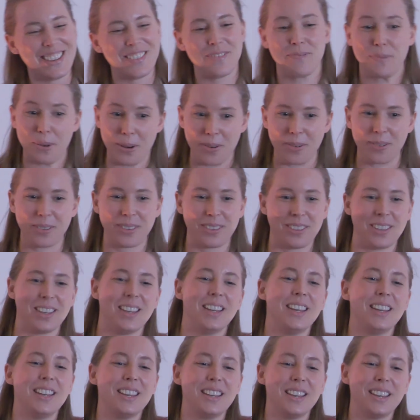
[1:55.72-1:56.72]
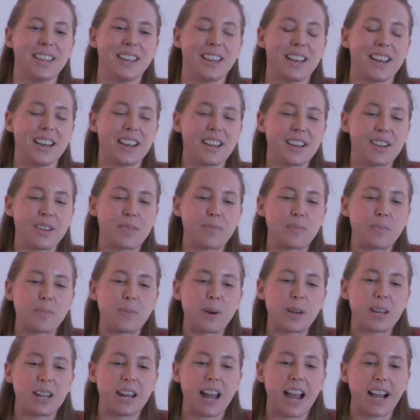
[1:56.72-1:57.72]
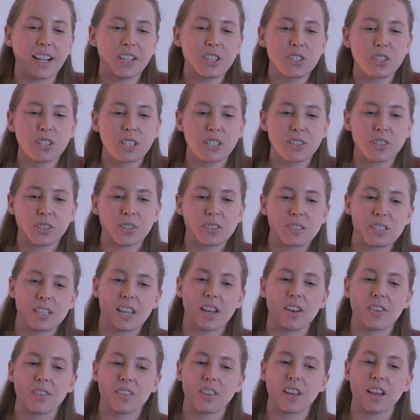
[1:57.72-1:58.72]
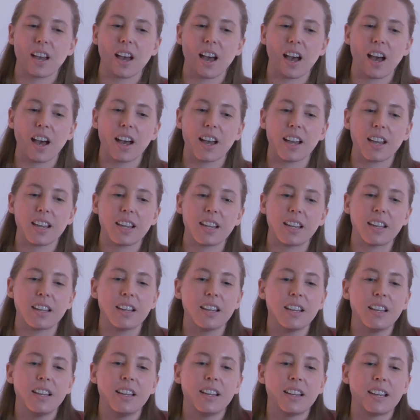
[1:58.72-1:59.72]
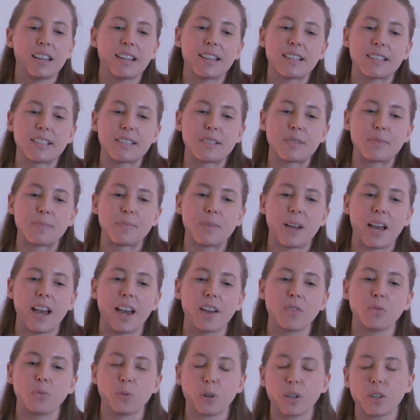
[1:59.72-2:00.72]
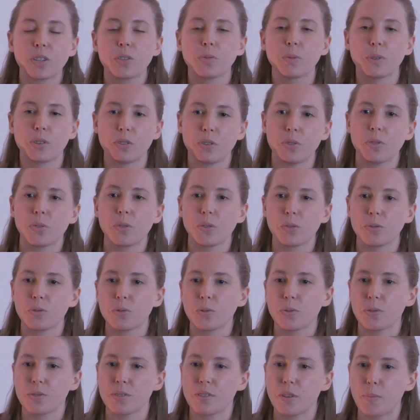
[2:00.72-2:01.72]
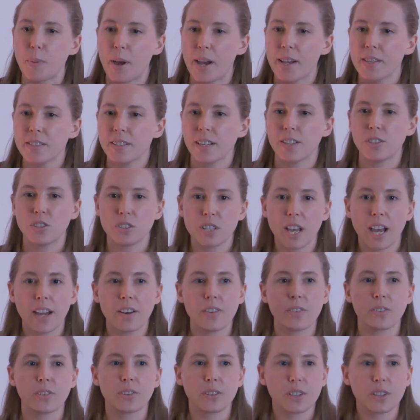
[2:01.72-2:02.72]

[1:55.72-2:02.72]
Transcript: both. But it actually turns out that I had worked with no-code tools in the past. I just hadn't